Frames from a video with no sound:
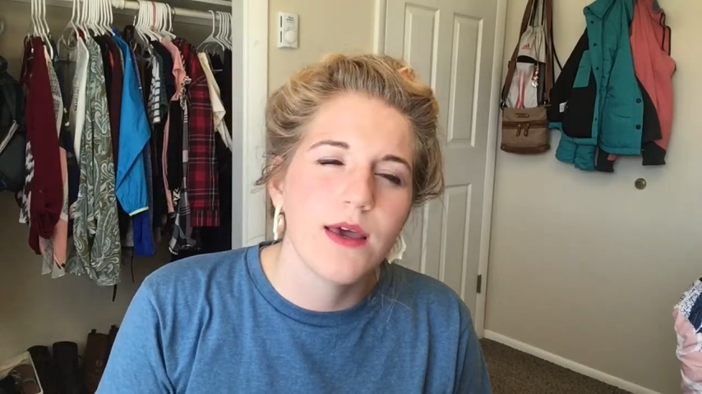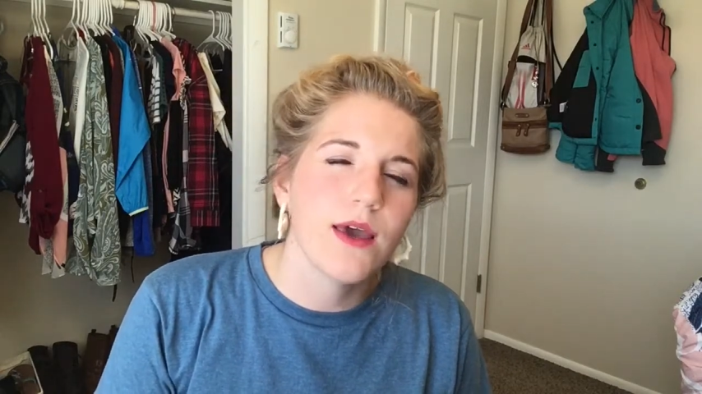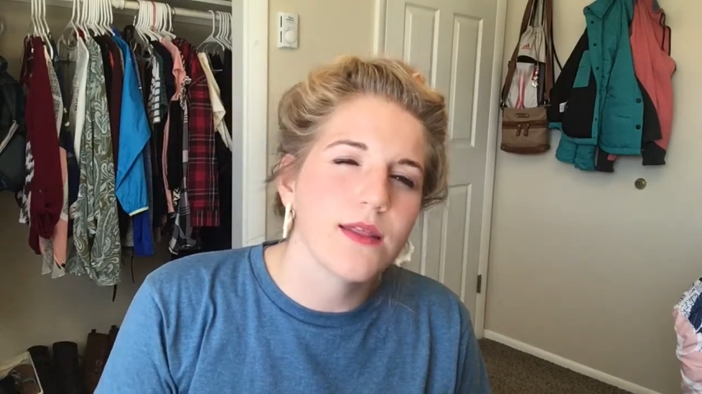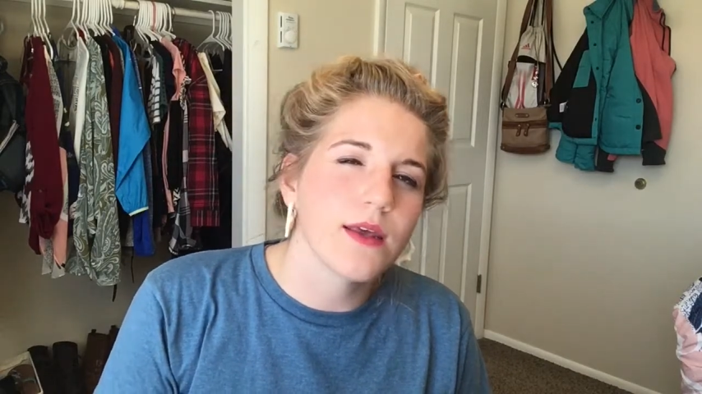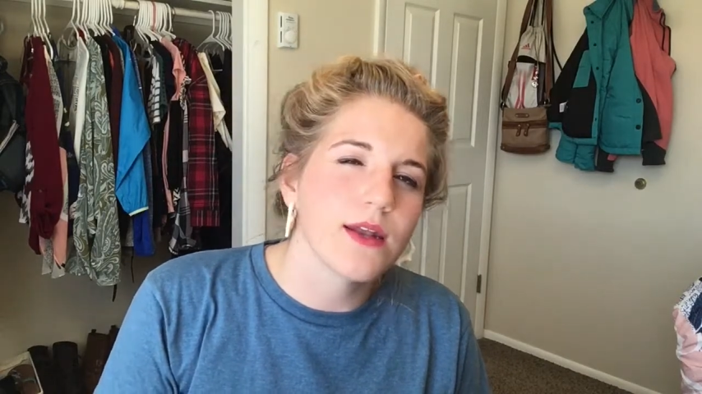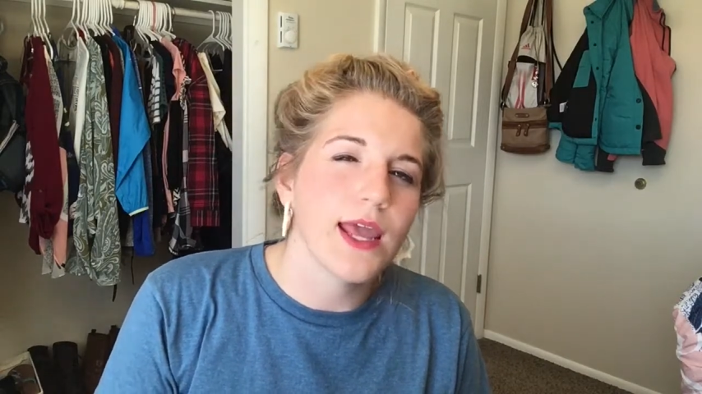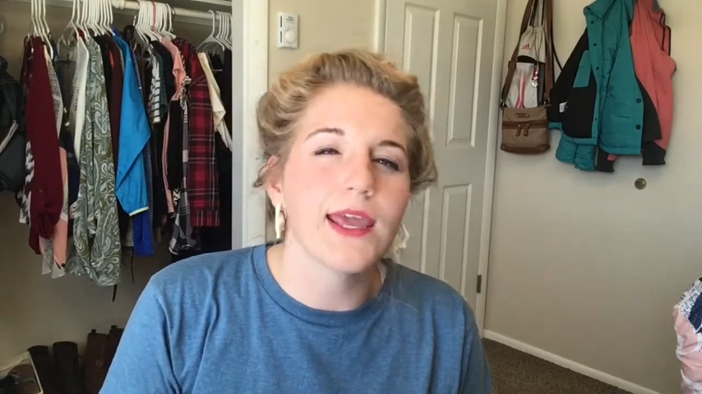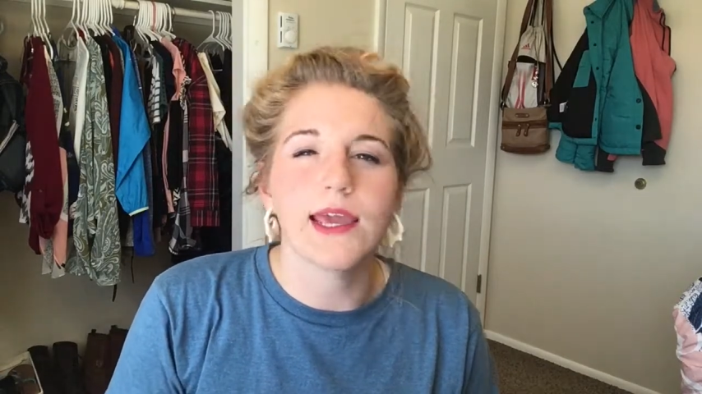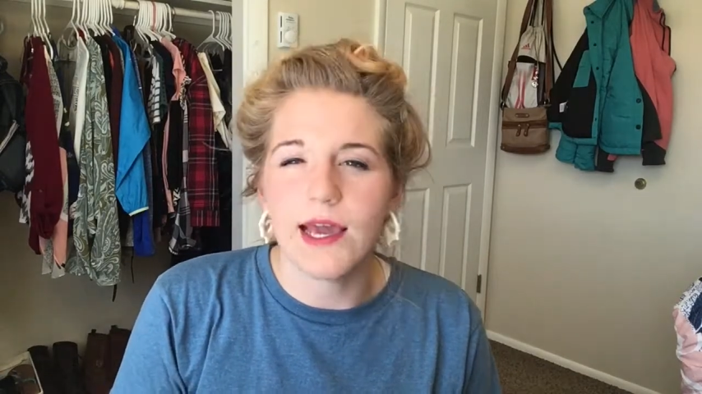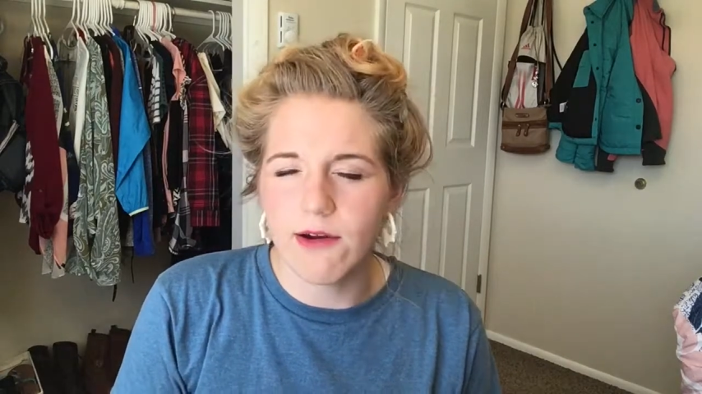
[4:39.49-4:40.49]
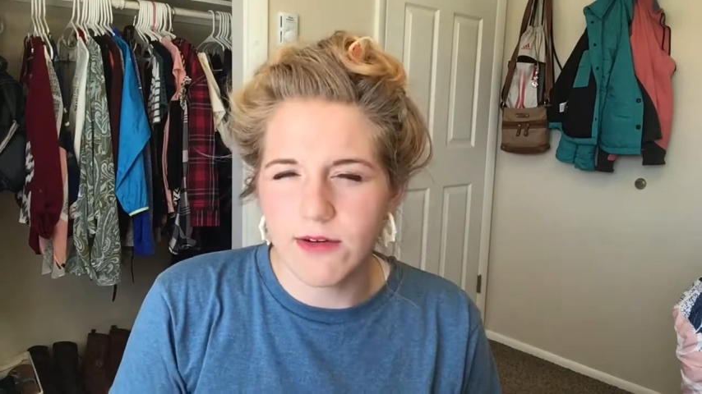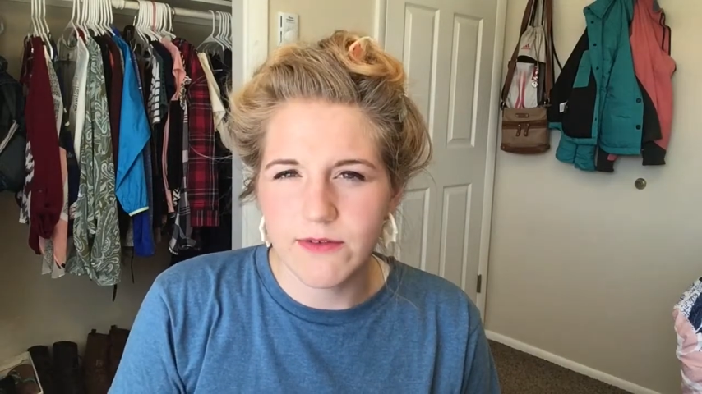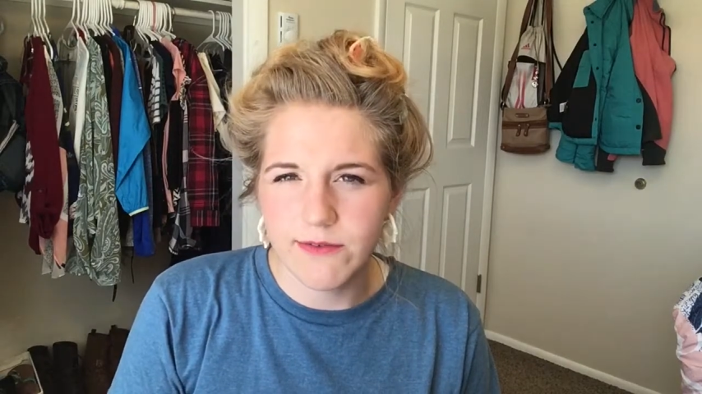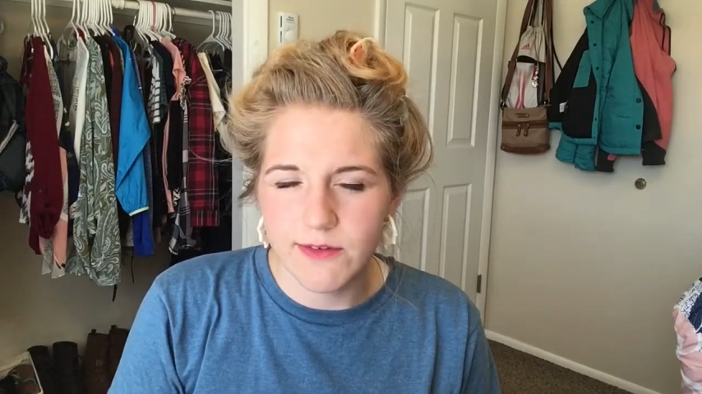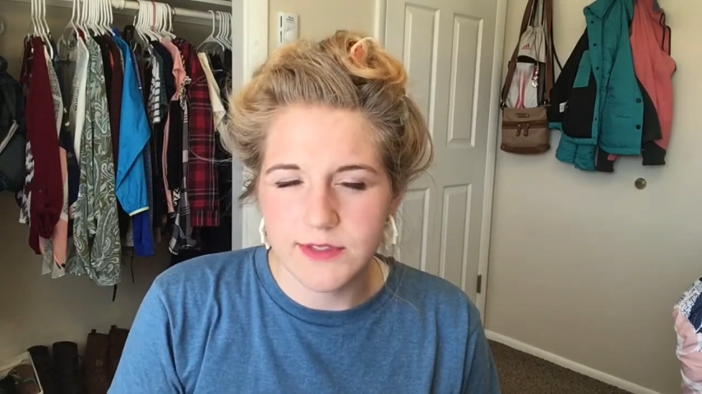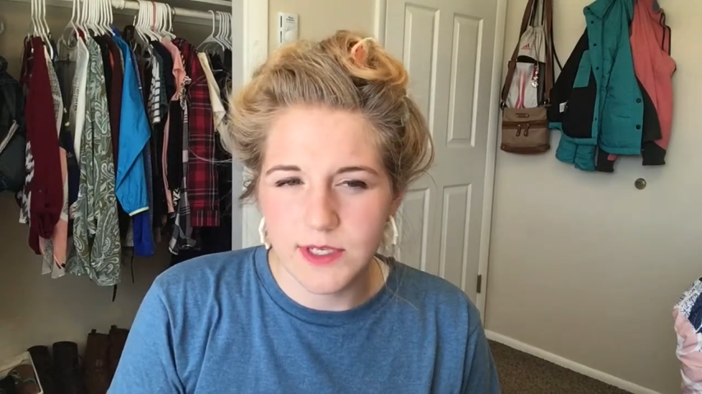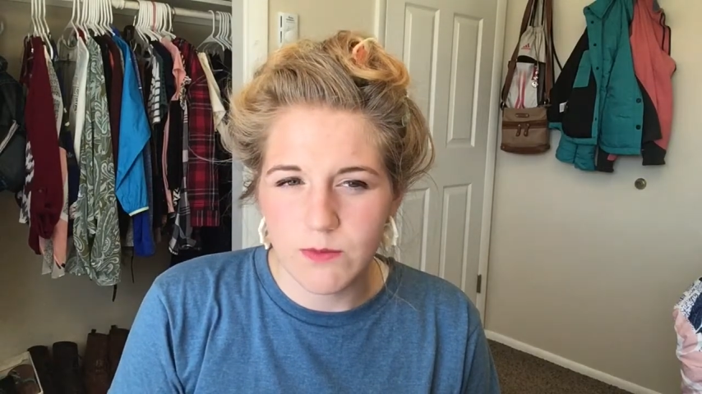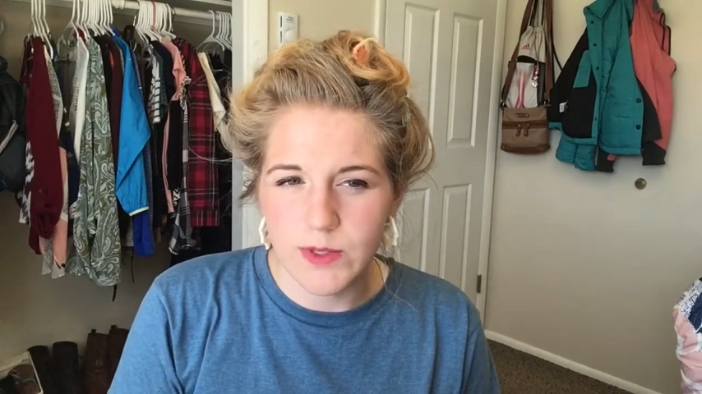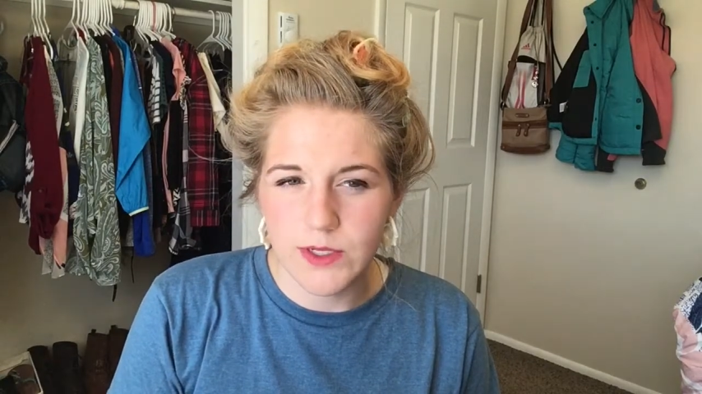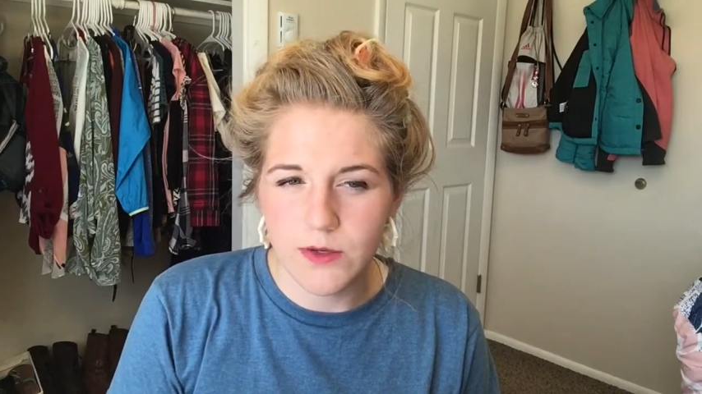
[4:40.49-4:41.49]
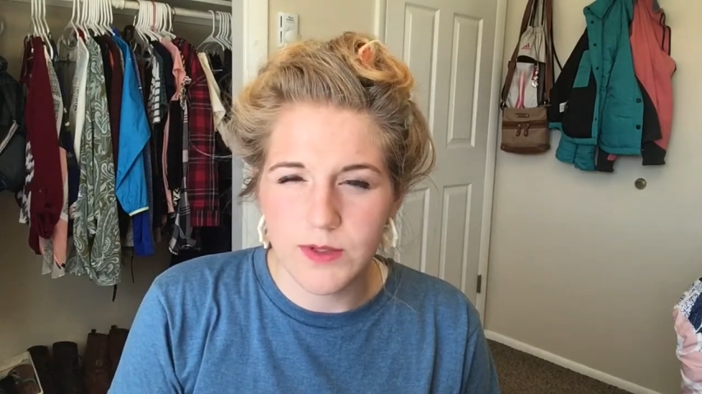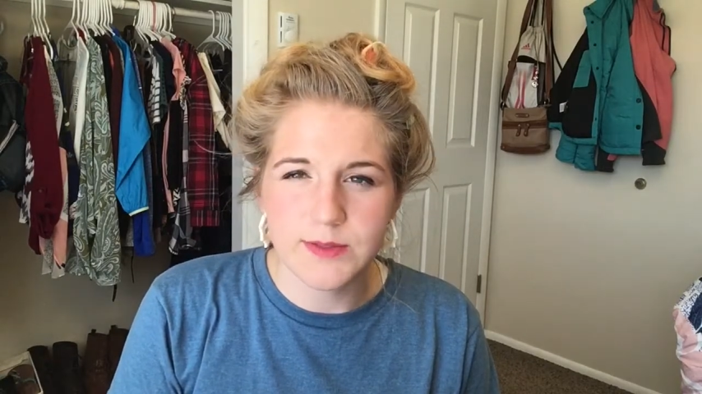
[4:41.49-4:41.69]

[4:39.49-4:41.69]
and then hang out of said window